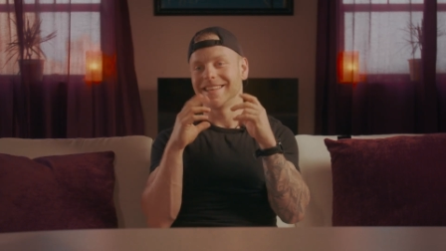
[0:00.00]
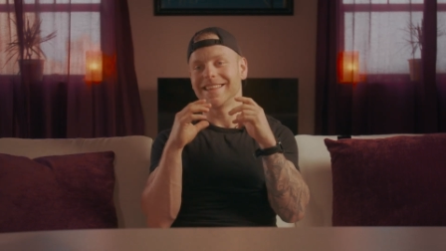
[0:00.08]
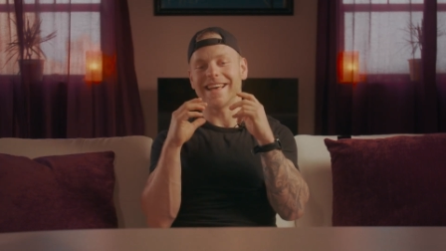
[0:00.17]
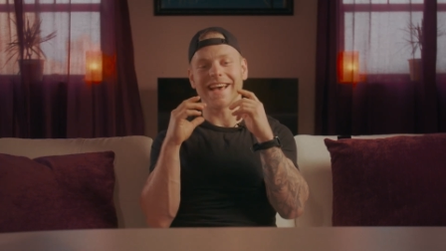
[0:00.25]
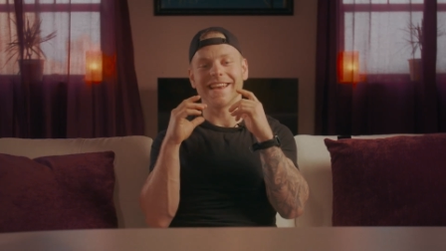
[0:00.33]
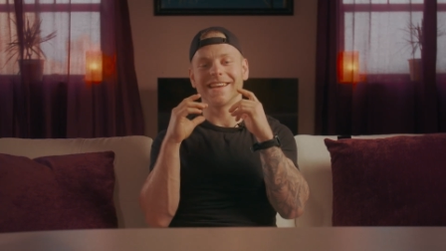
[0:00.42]

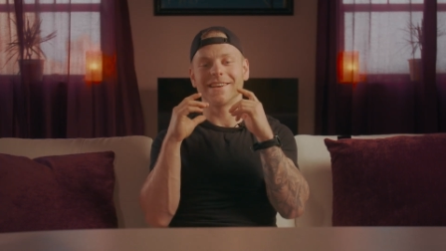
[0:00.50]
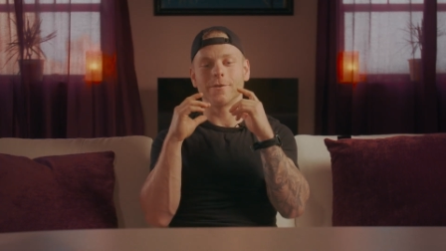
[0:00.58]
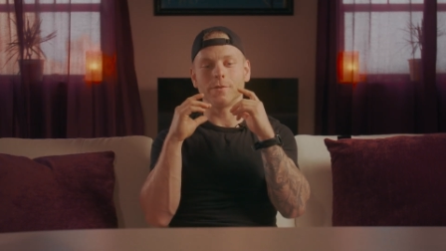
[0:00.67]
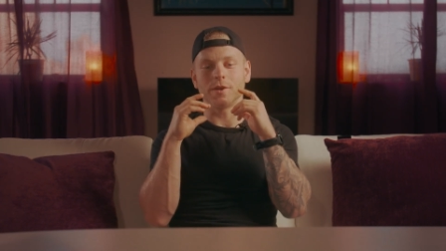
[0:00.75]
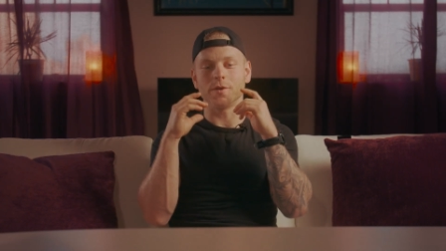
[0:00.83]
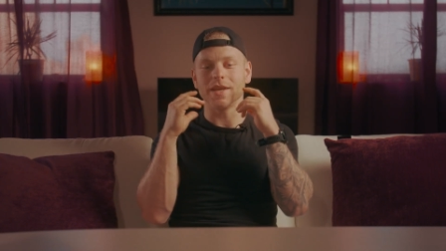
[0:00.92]
that
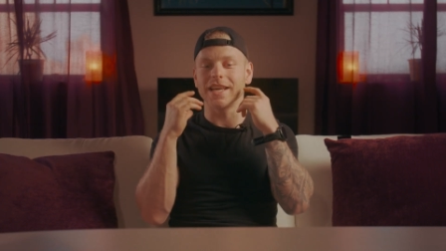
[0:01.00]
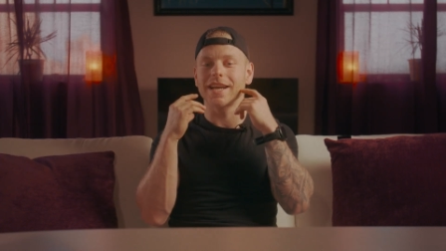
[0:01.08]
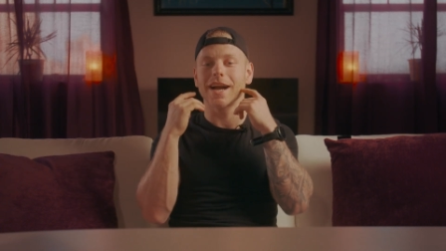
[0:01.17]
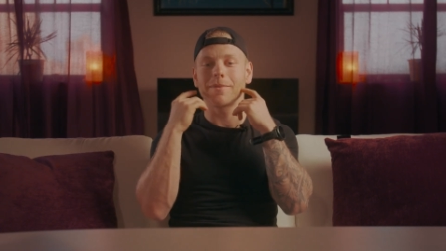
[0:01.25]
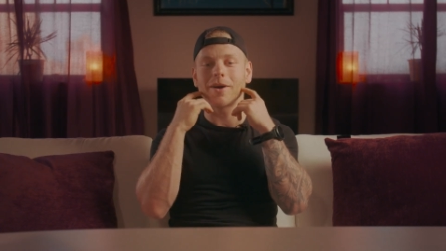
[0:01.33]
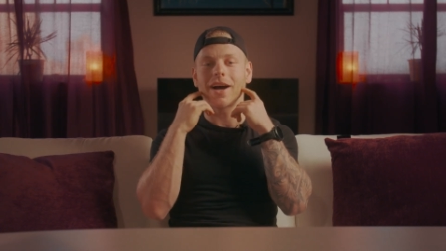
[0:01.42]
when you eat
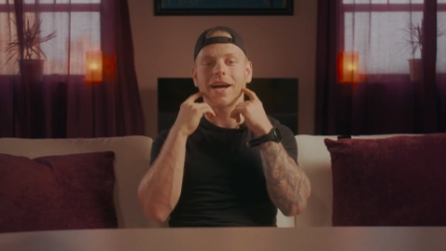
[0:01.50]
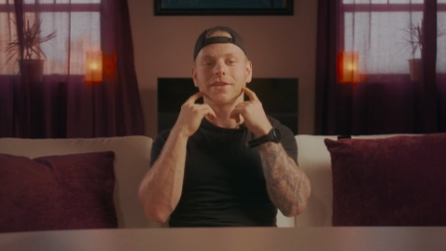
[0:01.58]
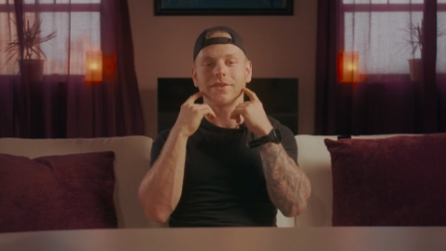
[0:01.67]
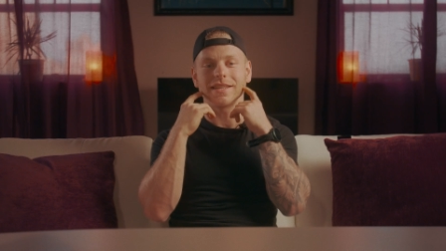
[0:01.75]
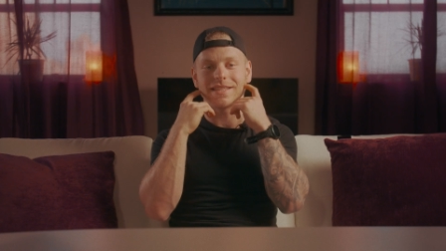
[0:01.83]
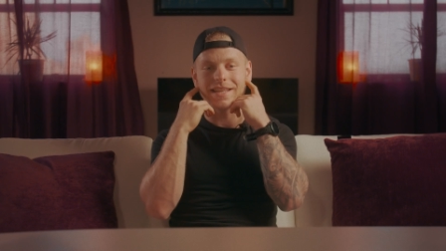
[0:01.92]
carbohydrates,